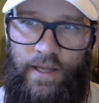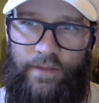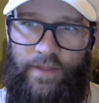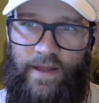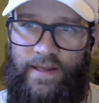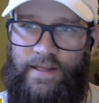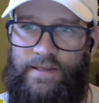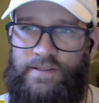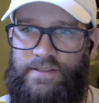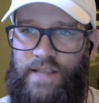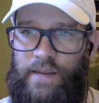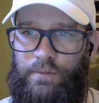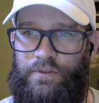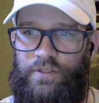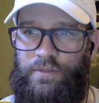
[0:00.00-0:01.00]
that he is
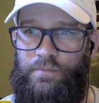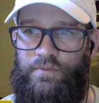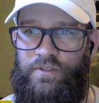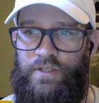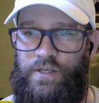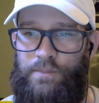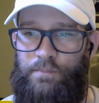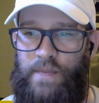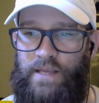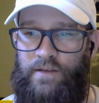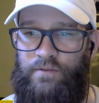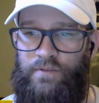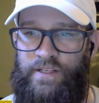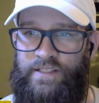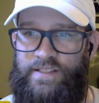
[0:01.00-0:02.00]
able to
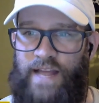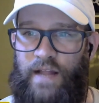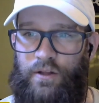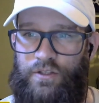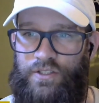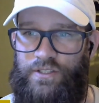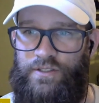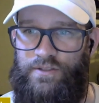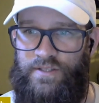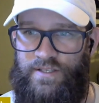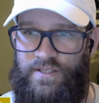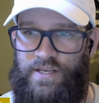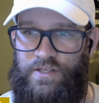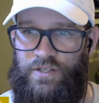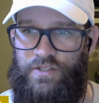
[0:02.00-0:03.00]
make intelligent
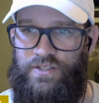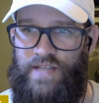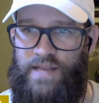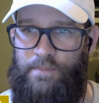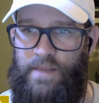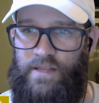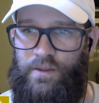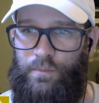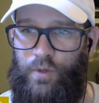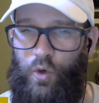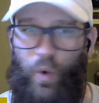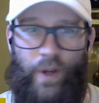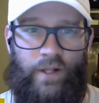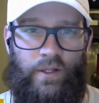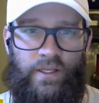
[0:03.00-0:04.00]
decisions and make them
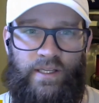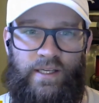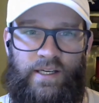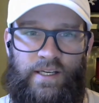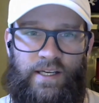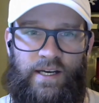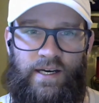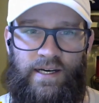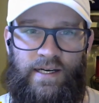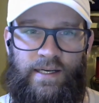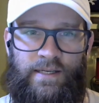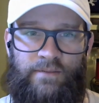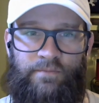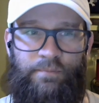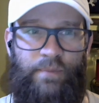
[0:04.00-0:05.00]
quickly.
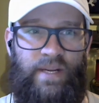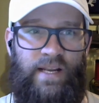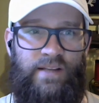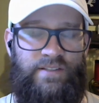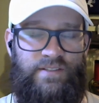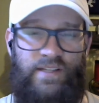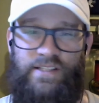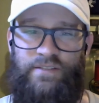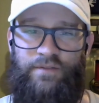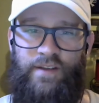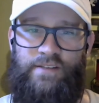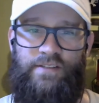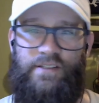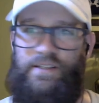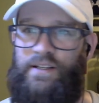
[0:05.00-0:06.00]
Because let's
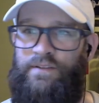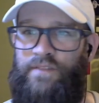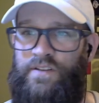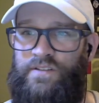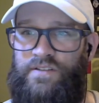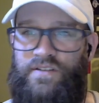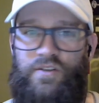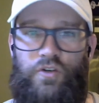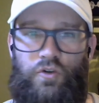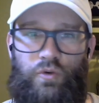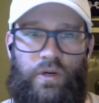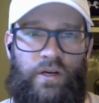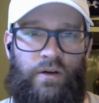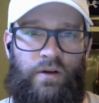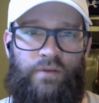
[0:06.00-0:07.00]
face it, if this is a new
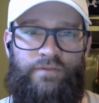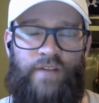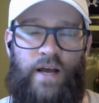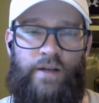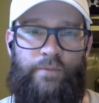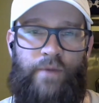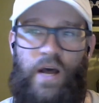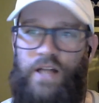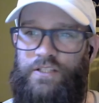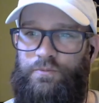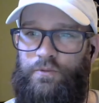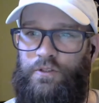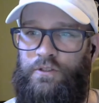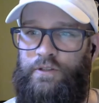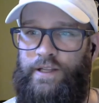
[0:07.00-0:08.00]
era of Tottenham
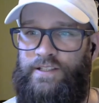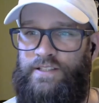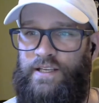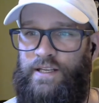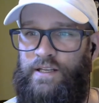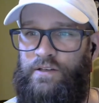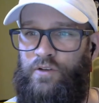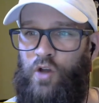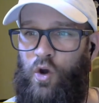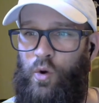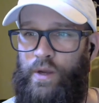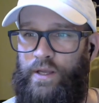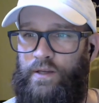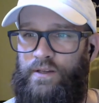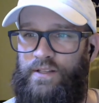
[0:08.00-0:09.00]
Hotspur, let's get it
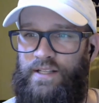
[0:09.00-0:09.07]
going.